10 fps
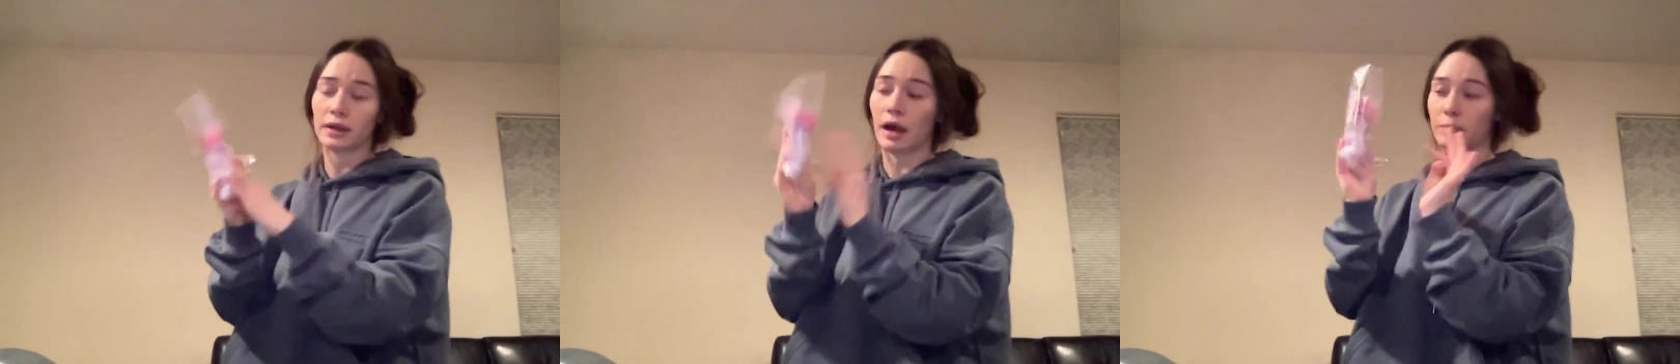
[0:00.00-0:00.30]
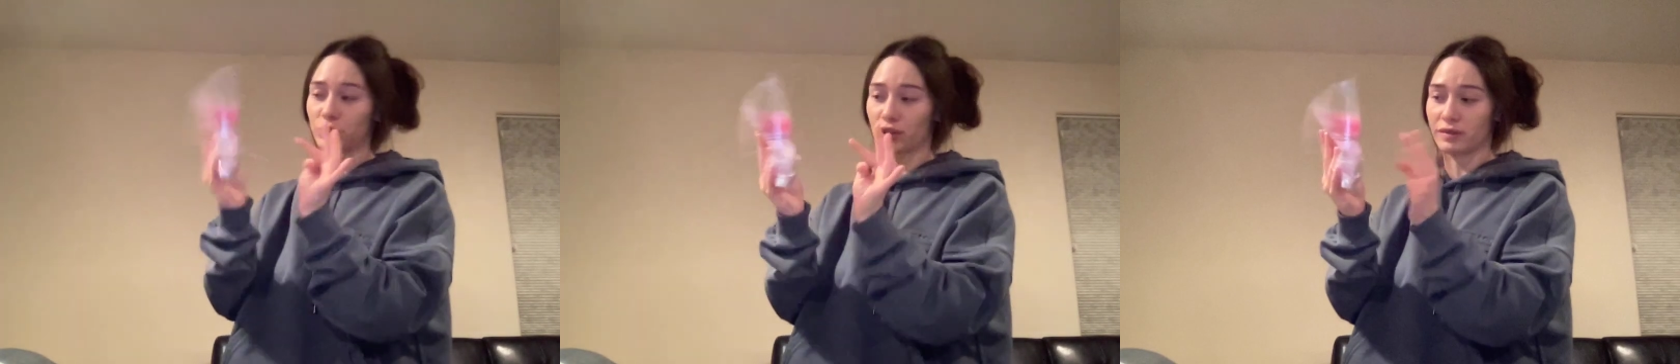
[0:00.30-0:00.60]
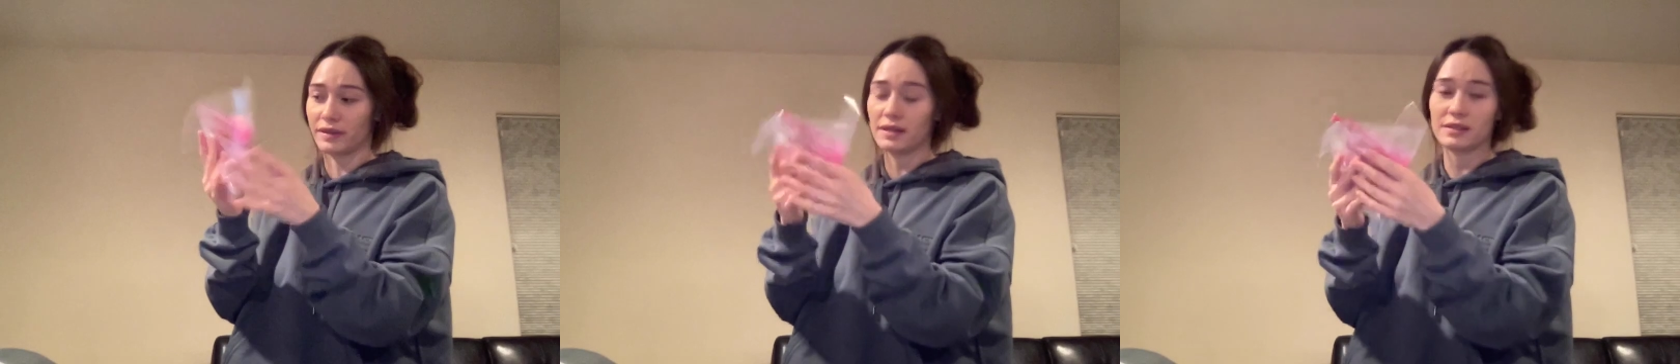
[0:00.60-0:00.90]
I'm sure
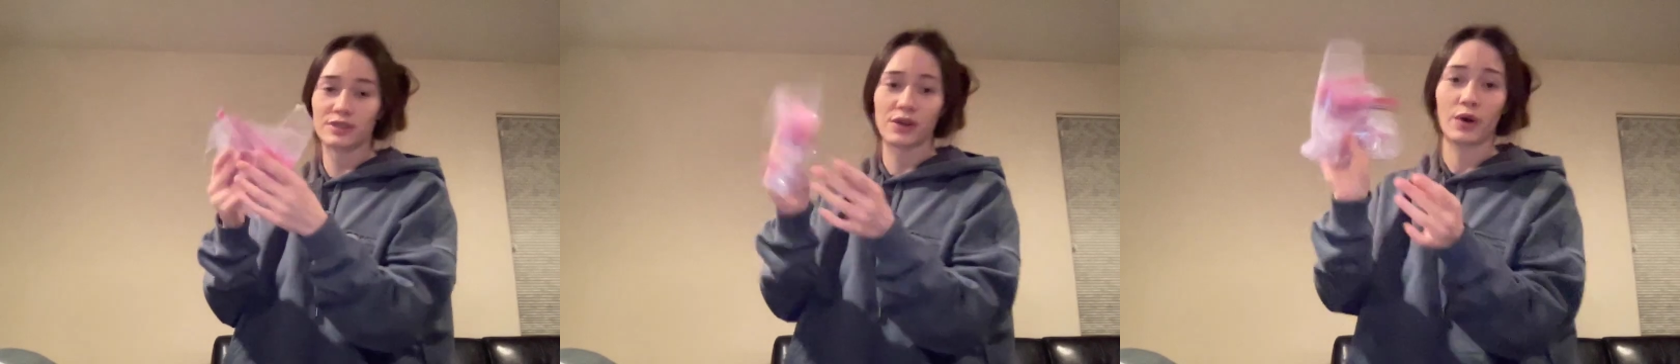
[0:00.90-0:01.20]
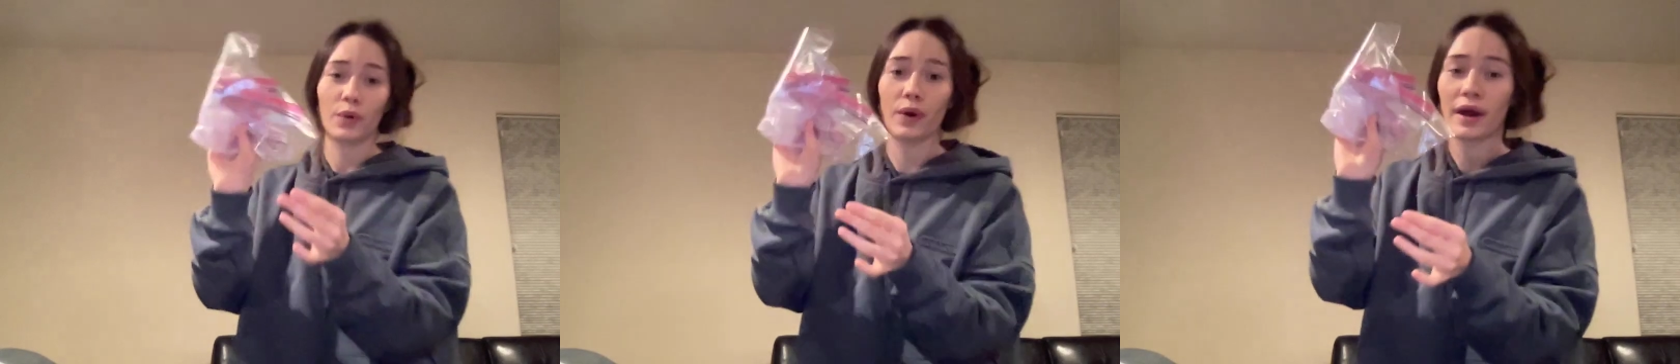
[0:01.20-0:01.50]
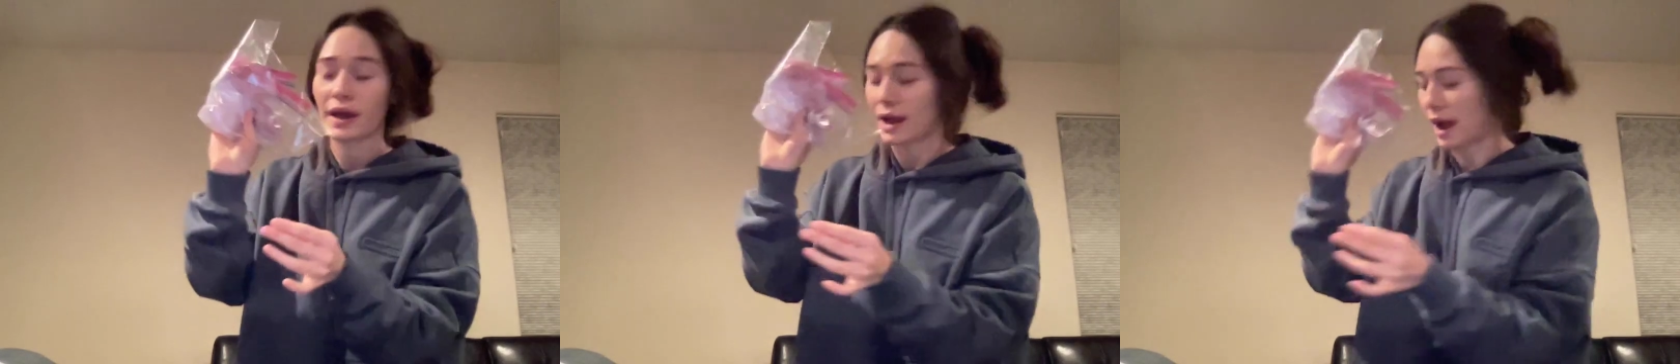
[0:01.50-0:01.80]
of it. So
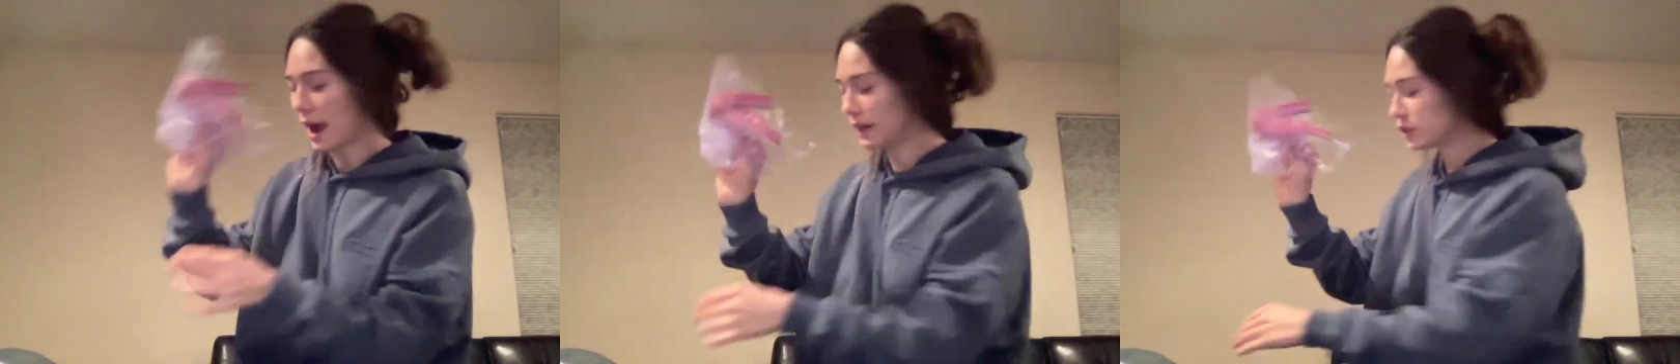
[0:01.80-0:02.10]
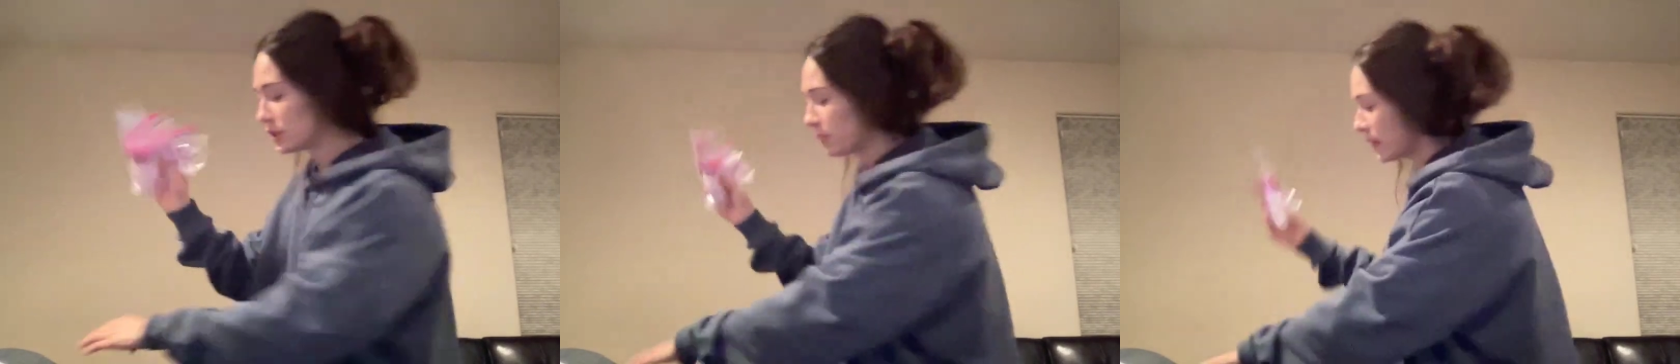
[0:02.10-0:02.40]
I just